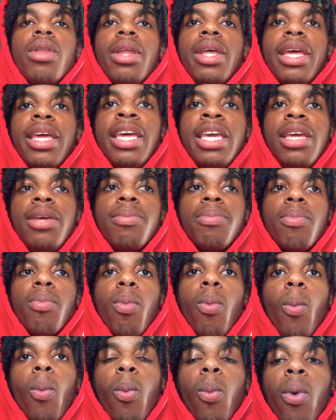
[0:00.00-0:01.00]
Eat
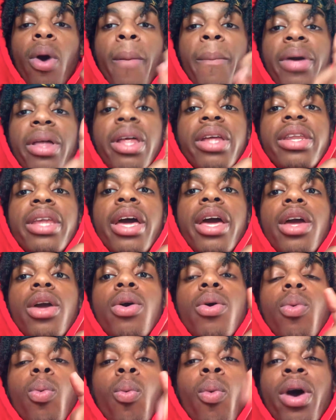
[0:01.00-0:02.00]
one meal a day,
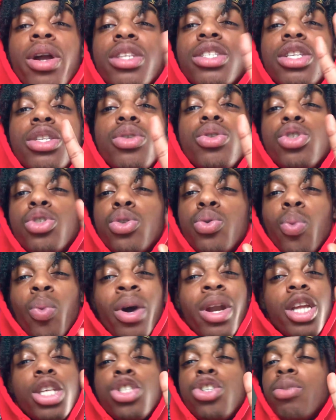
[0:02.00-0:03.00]
one to one
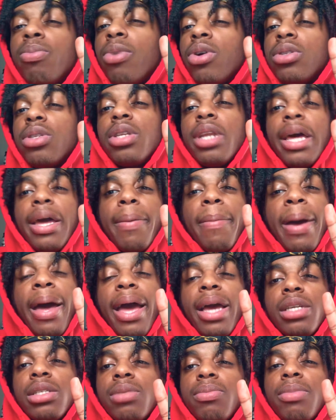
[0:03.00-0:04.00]
or two meals a day
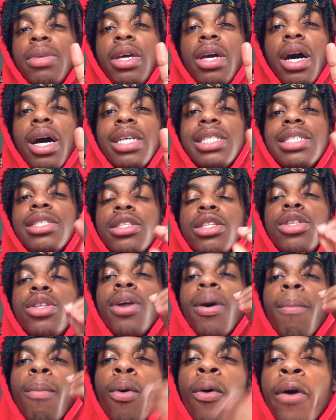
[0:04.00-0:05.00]
max because the
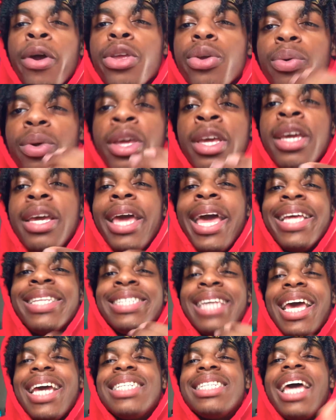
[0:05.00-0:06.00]
more you eat, it
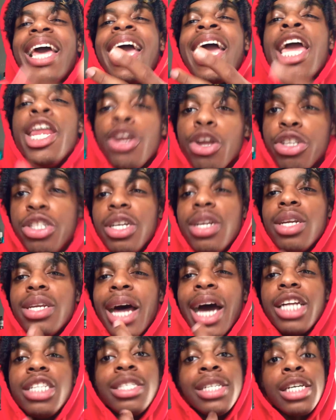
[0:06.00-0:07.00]
takes energy to
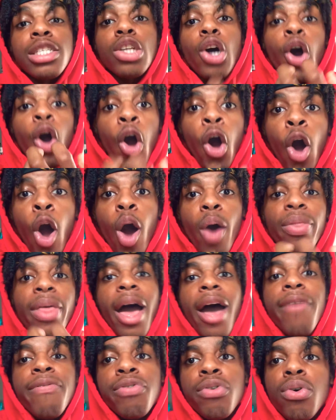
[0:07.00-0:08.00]
digest all
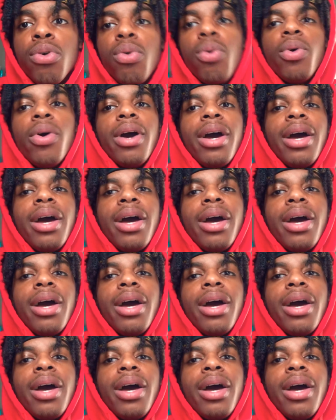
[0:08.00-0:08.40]
that food.